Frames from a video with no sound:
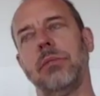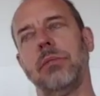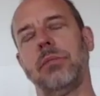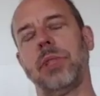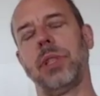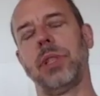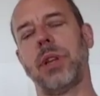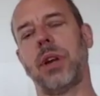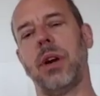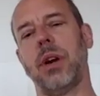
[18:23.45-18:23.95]

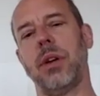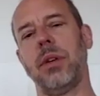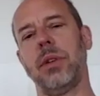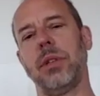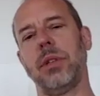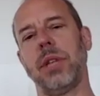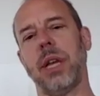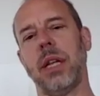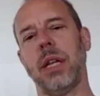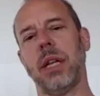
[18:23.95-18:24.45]
Sartre, who
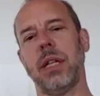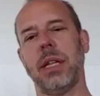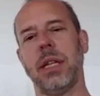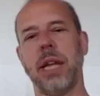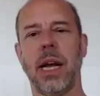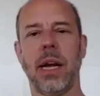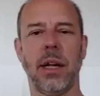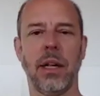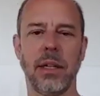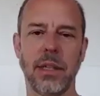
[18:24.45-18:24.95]
said that
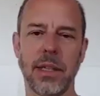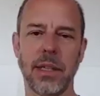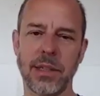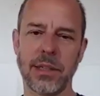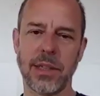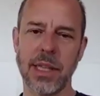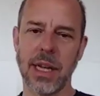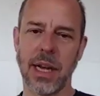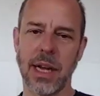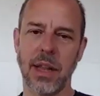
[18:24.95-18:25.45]
hell
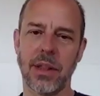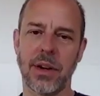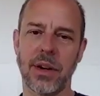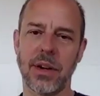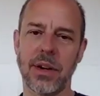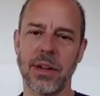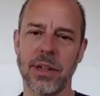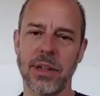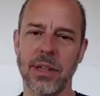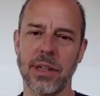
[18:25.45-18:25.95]
is the
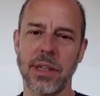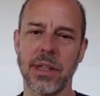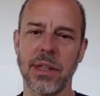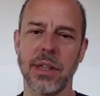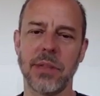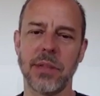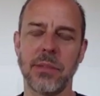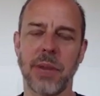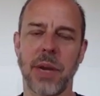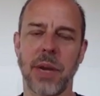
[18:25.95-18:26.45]
other,
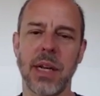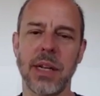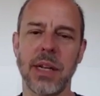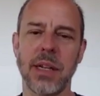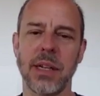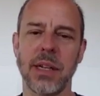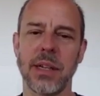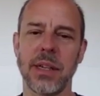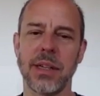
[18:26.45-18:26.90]
is my